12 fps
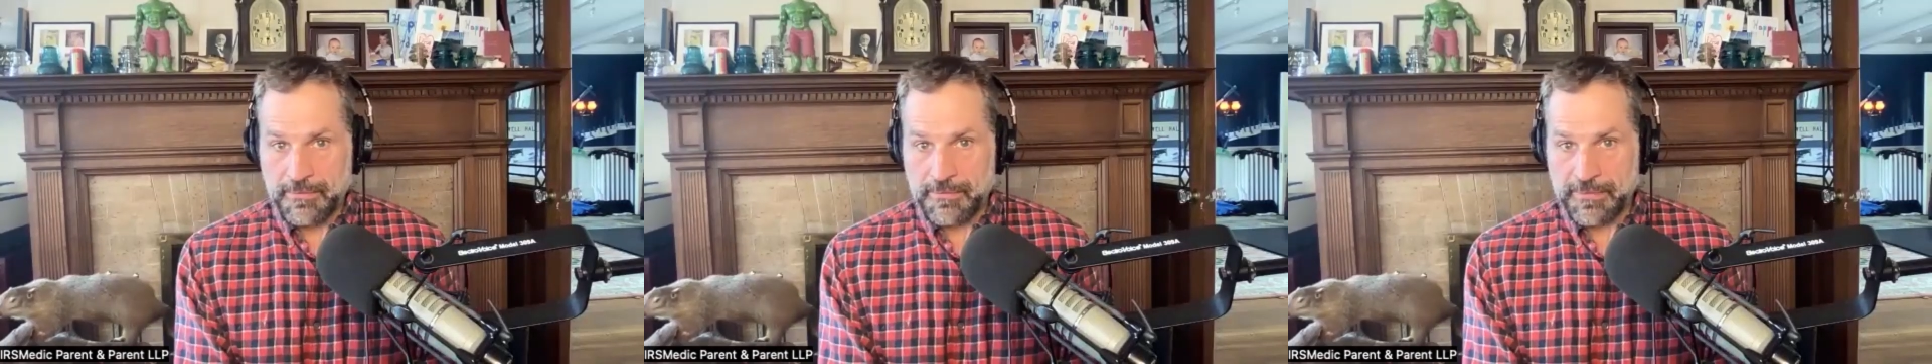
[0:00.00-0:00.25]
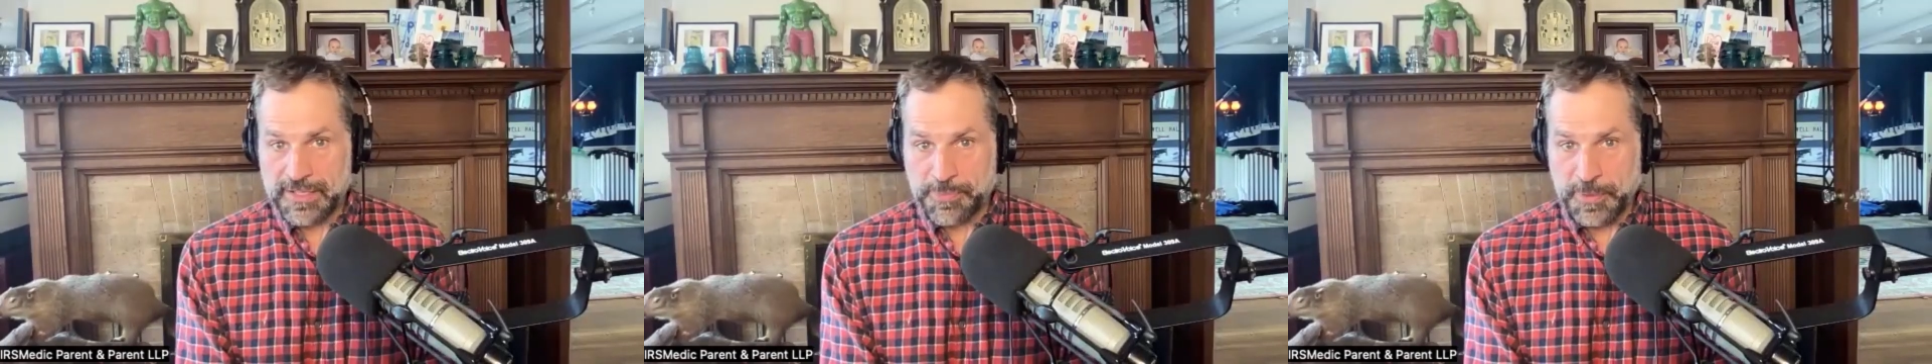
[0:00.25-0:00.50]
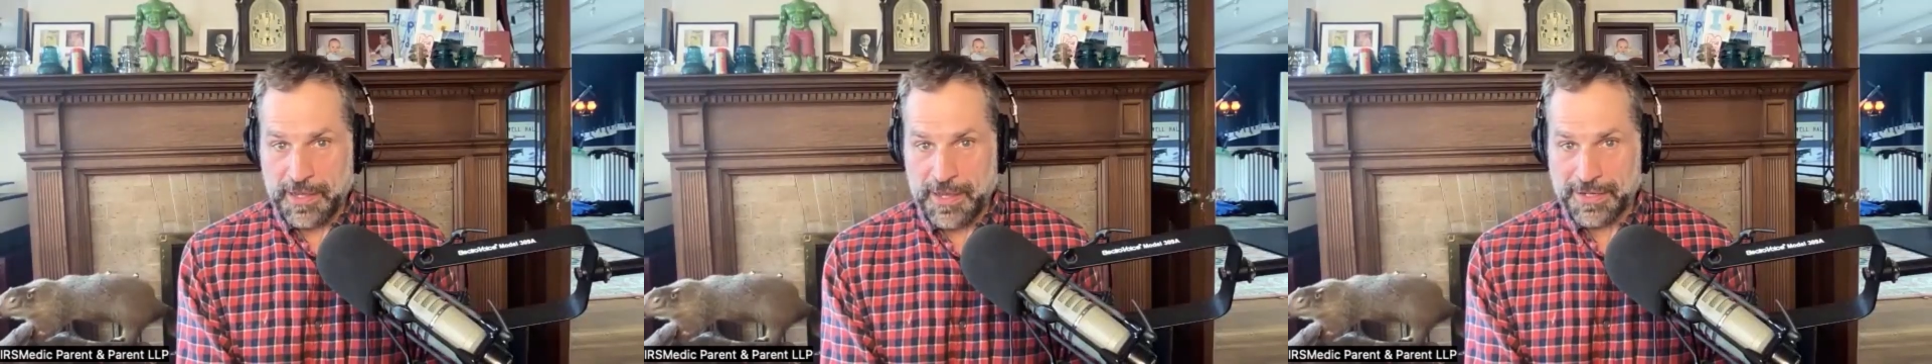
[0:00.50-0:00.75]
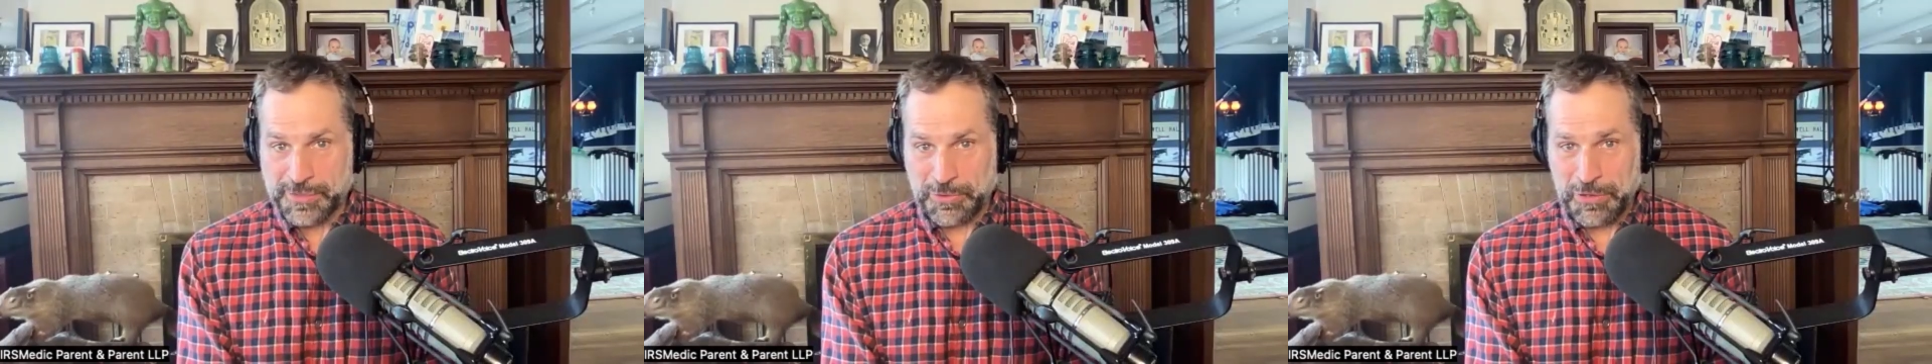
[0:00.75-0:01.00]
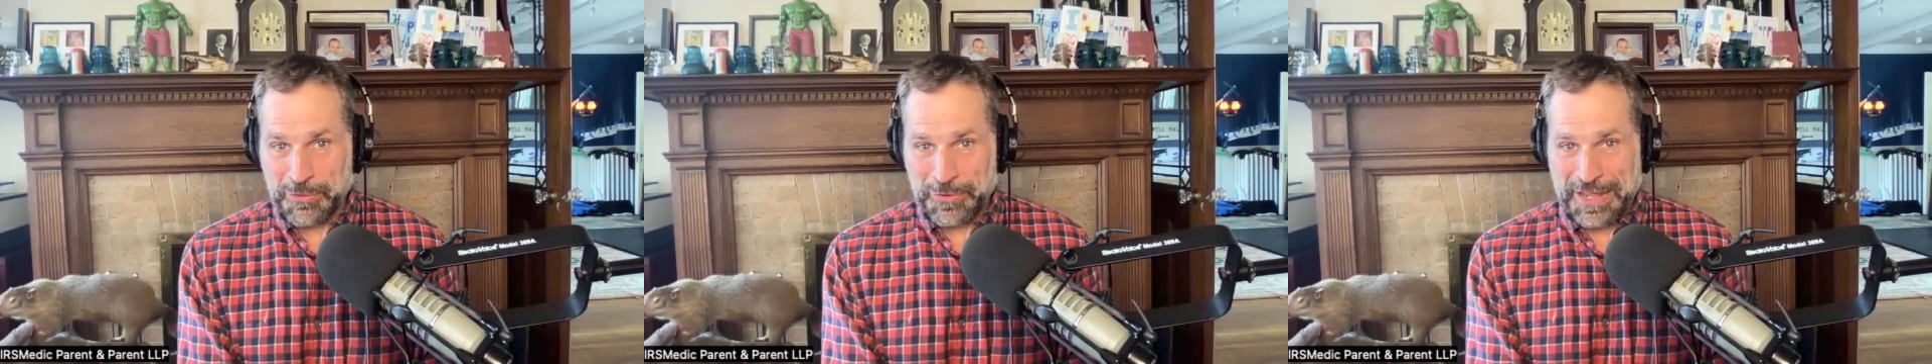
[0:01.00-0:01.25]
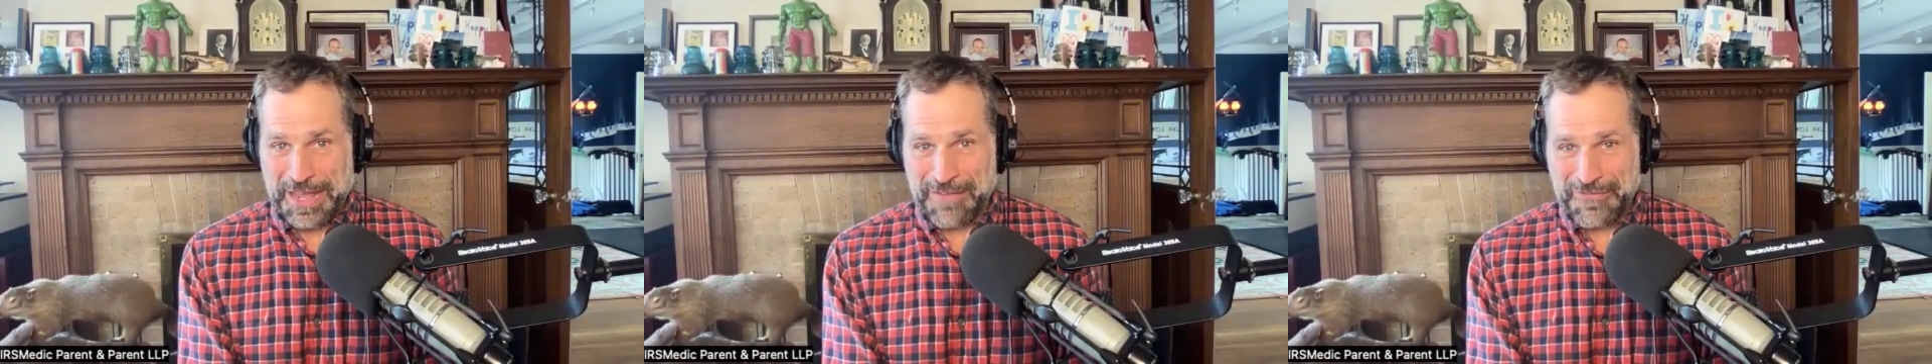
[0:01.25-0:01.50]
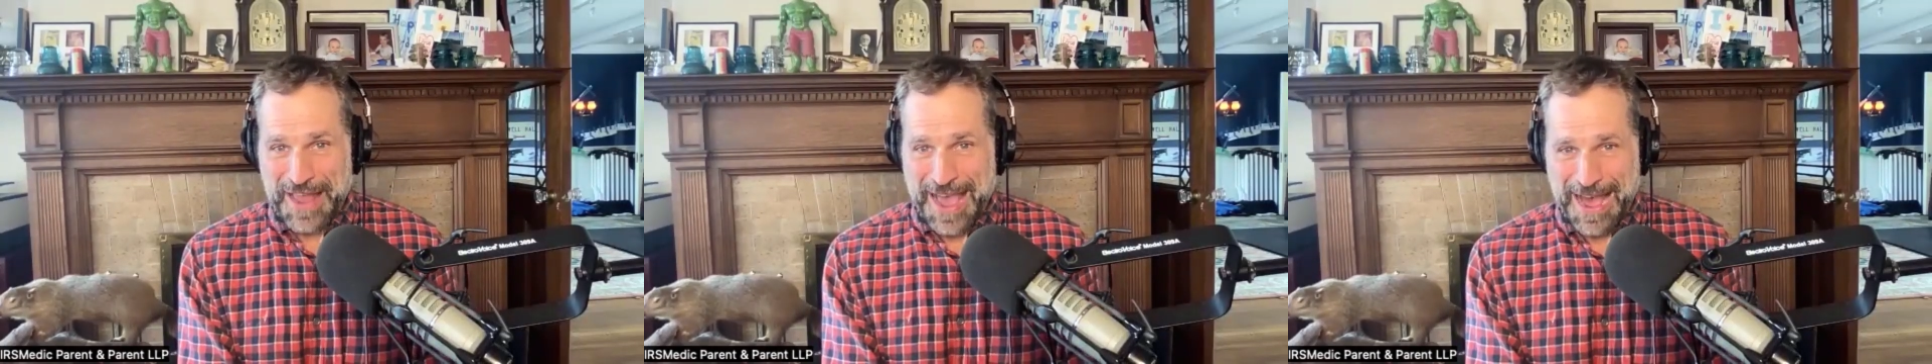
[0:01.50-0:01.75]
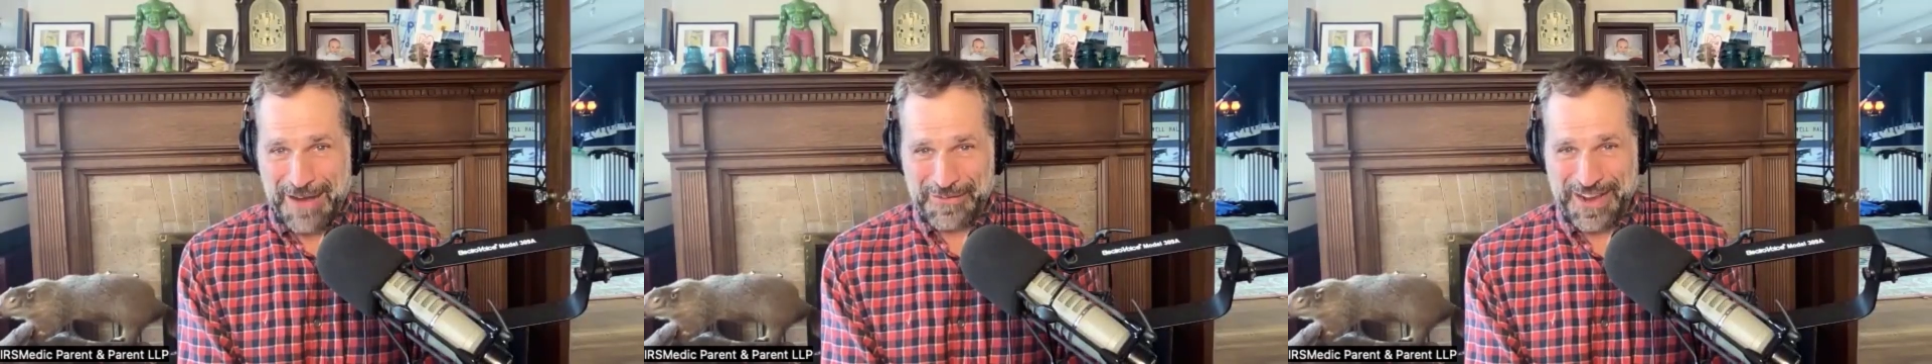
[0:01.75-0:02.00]
let's be honest with what we have
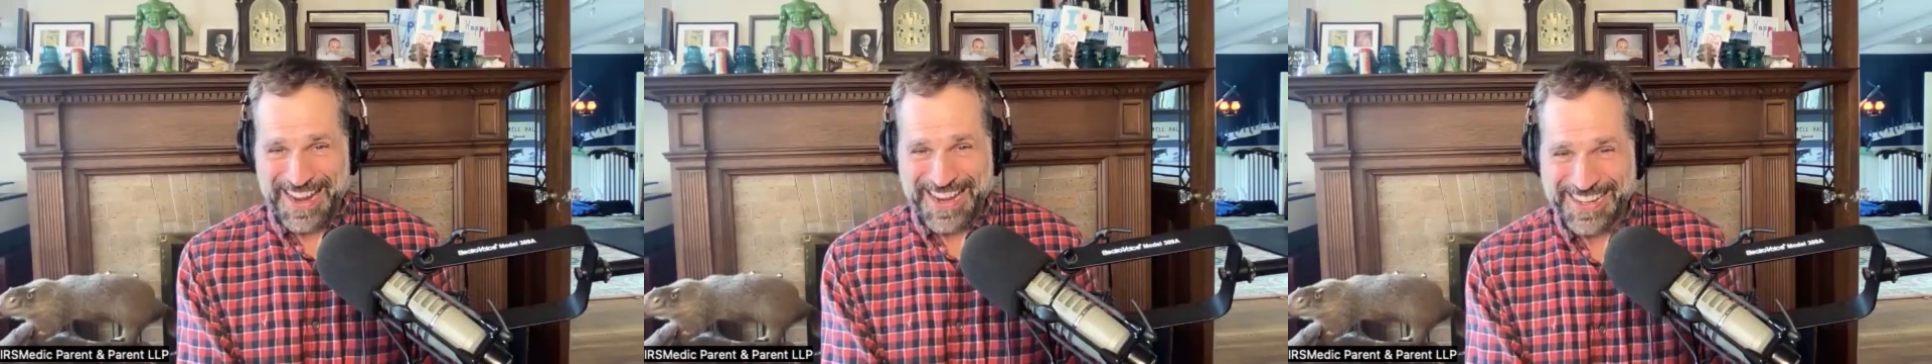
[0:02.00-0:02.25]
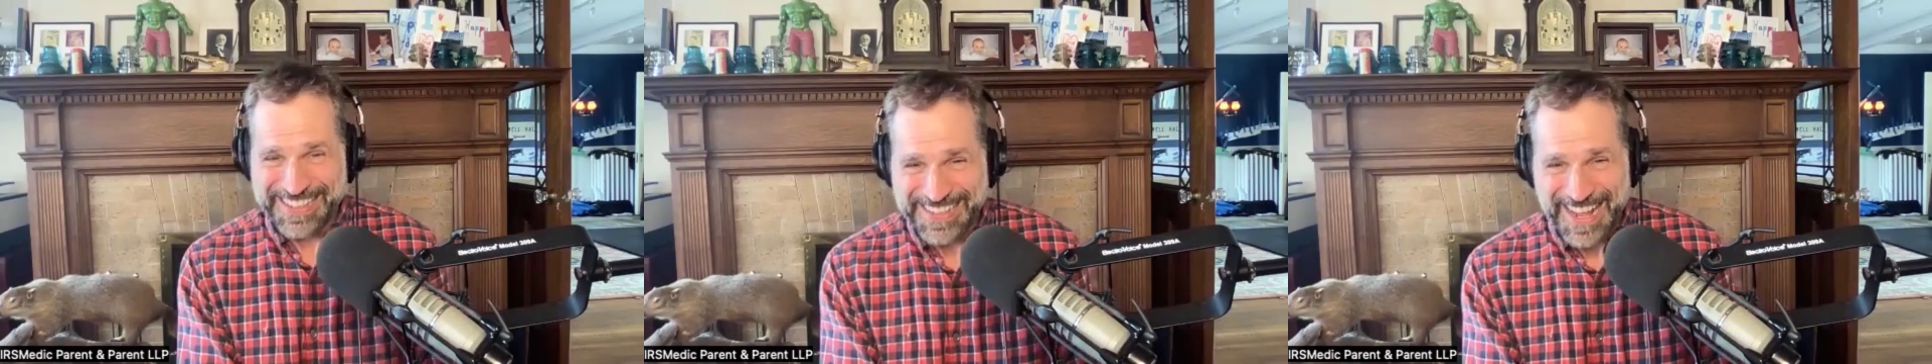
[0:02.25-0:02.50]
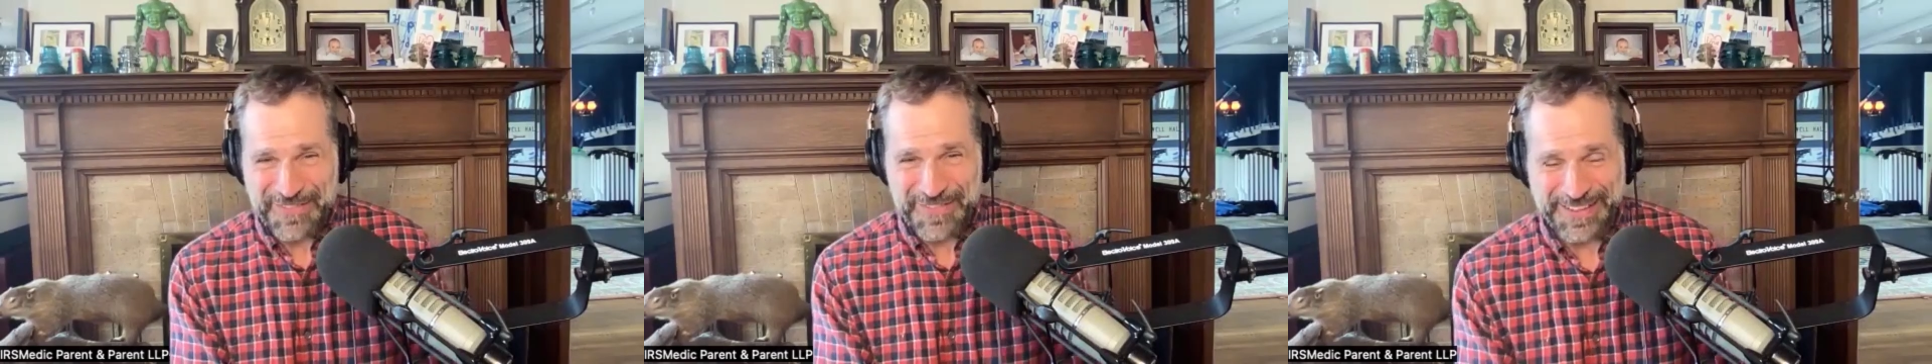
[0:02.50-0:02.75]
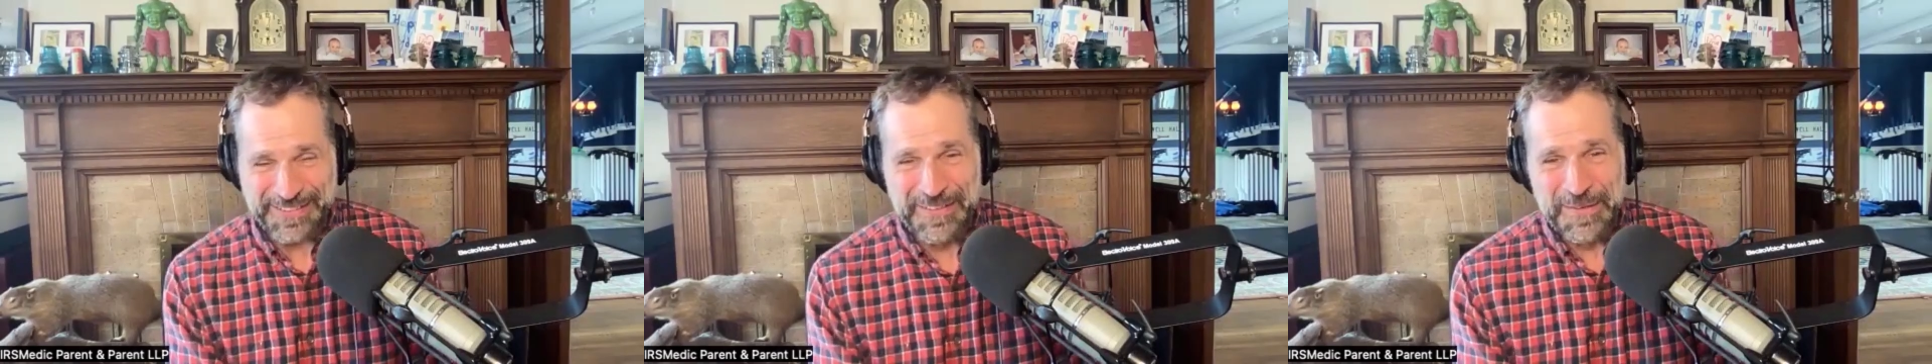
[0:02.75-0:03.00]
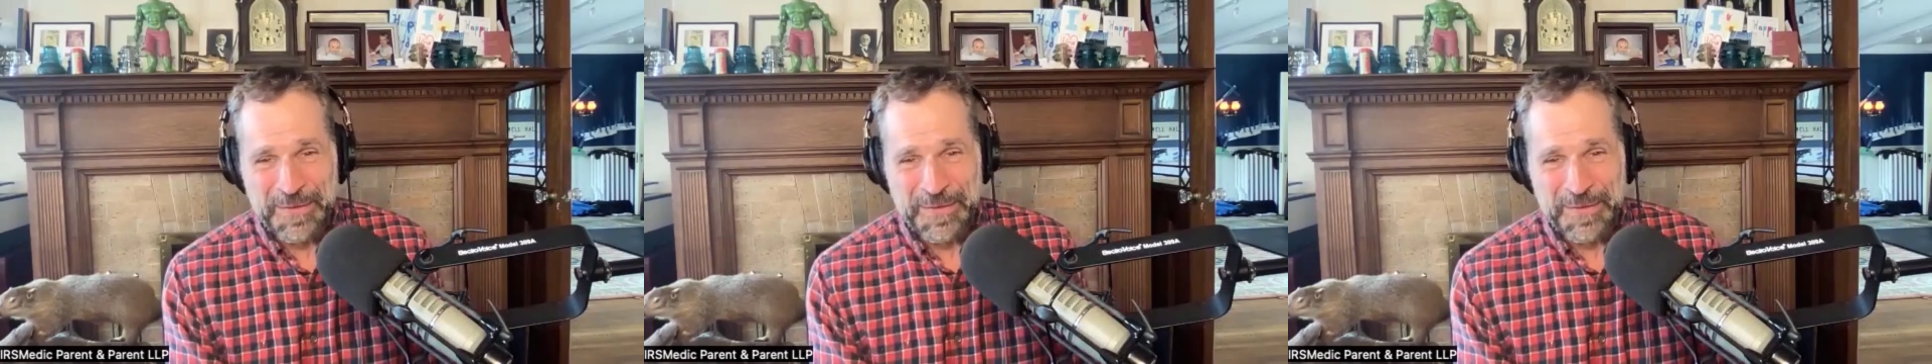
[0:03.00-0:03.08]
now, right? I mean,